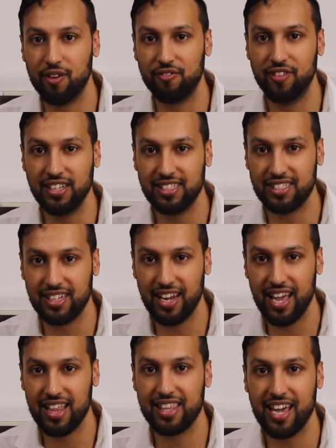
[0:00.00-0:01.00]
of registered
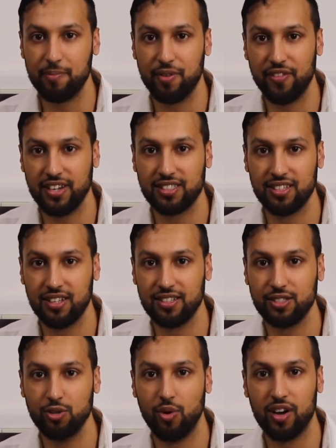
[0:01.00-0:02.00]
healthcare
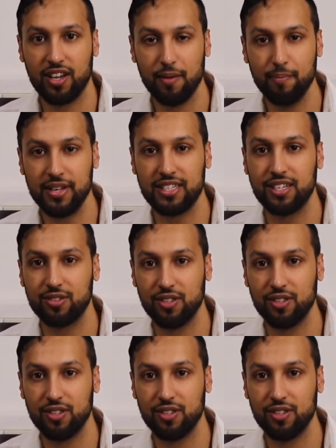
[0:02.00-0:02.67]
professionals who are committed to